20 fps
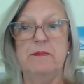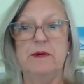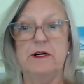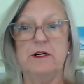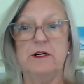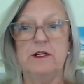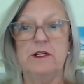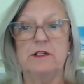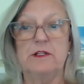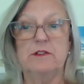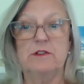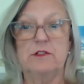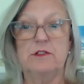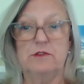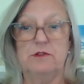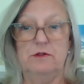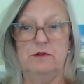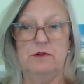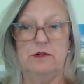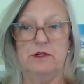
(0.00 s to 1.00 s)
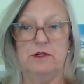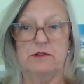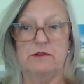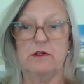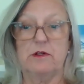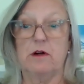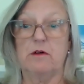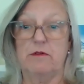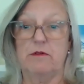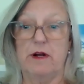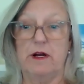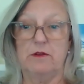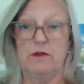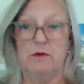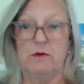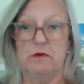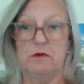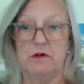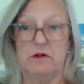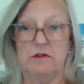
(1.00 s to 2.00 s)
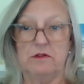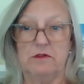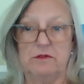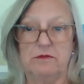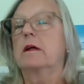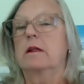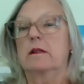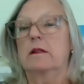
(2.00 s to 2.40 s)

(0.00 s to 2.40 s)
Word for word: million students around the world.